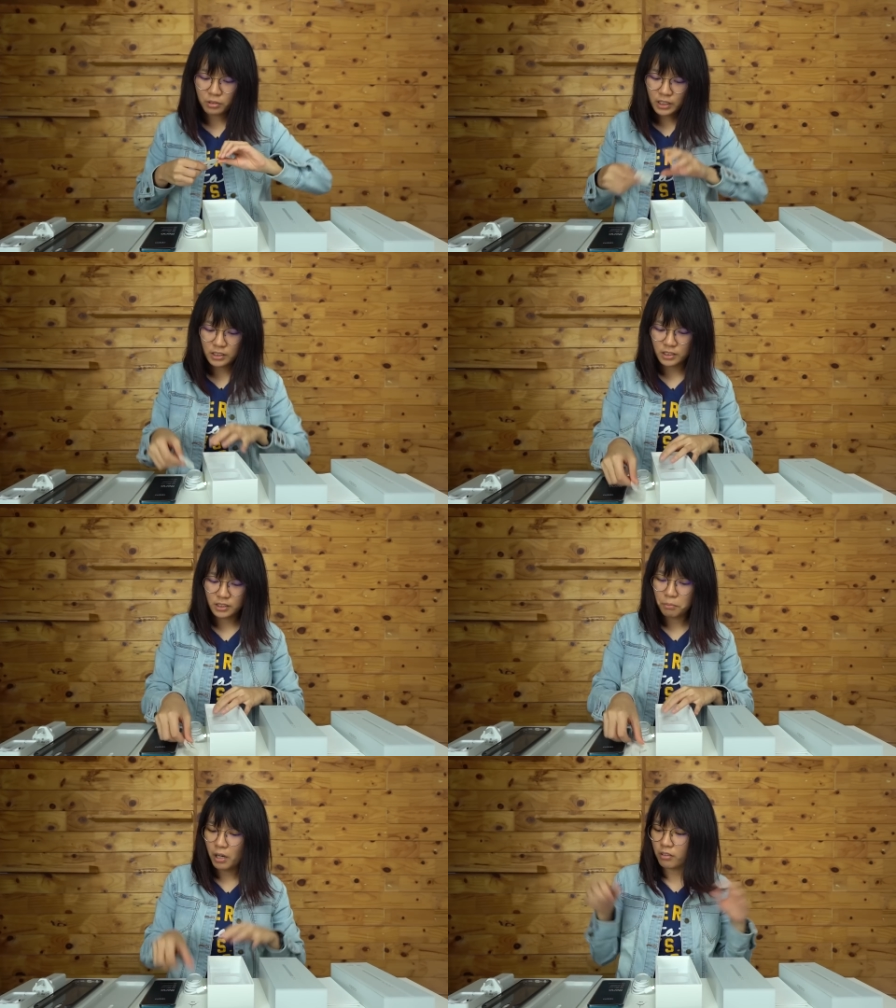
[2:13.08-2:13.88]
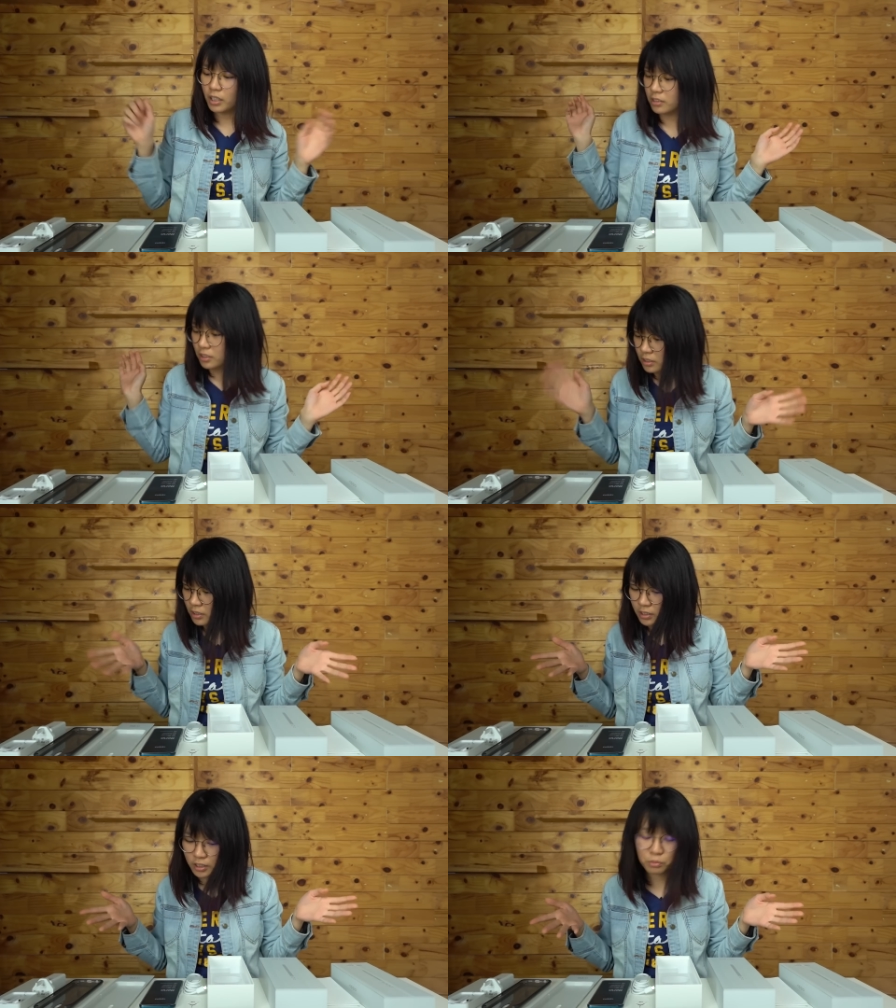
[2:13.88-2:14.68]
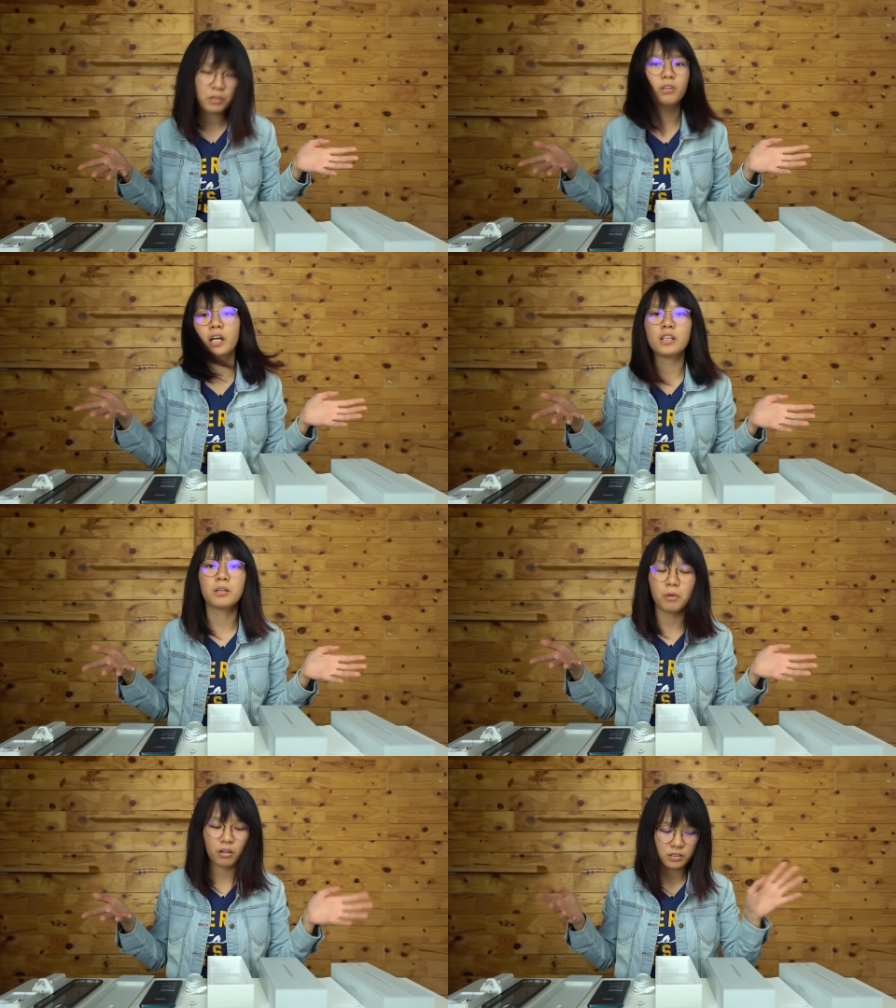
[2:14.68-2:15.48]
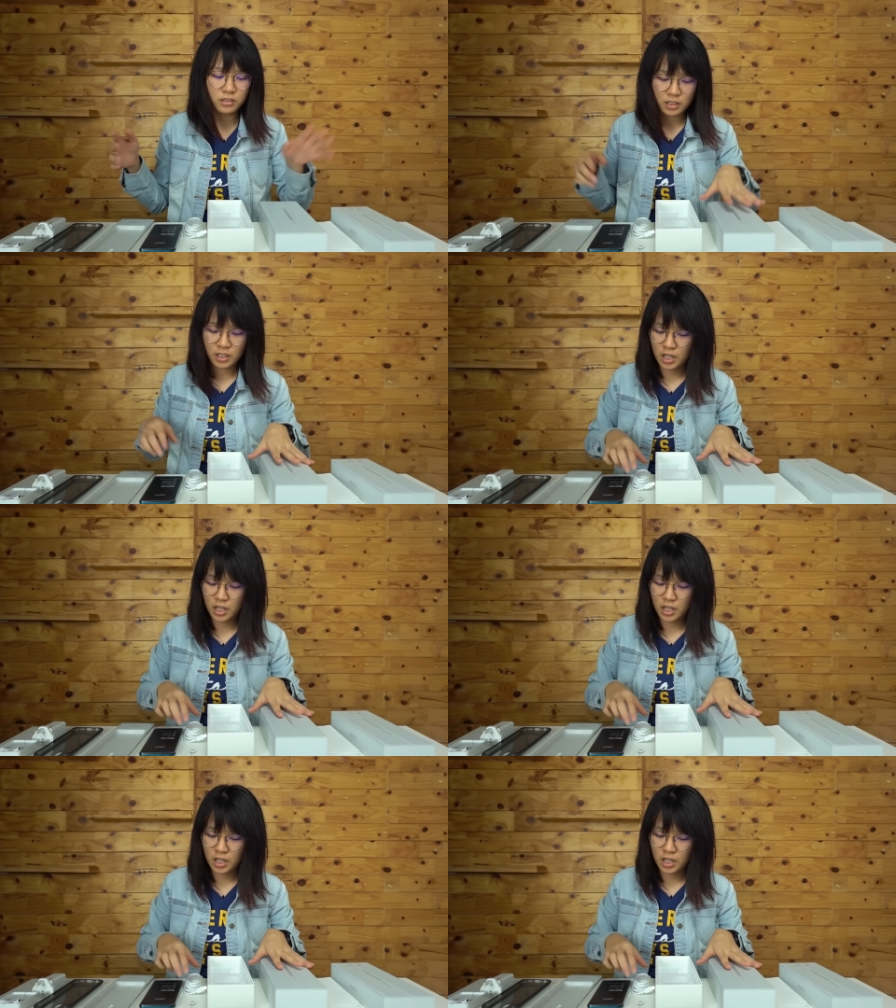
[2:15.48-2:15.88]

that's about it. That's what you get in the box.